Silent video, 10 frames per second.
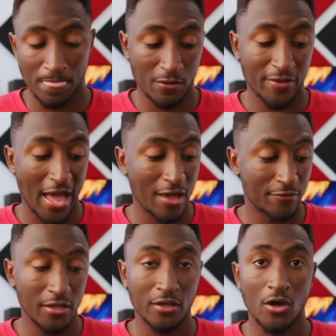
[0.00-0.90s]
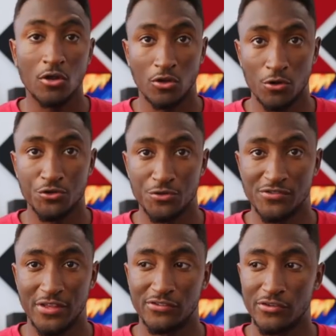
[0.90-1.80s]
of having a larger
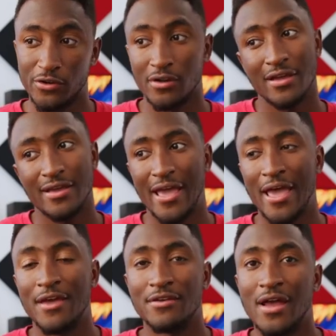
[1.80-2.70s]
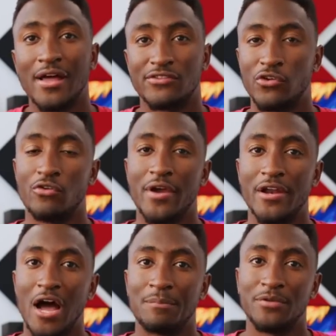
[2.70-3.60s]
sensor and not so great
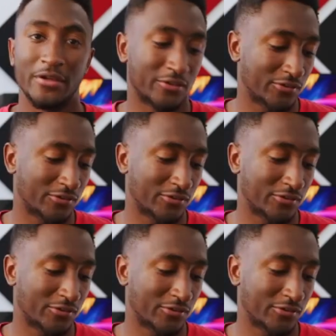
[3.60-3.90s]
optics.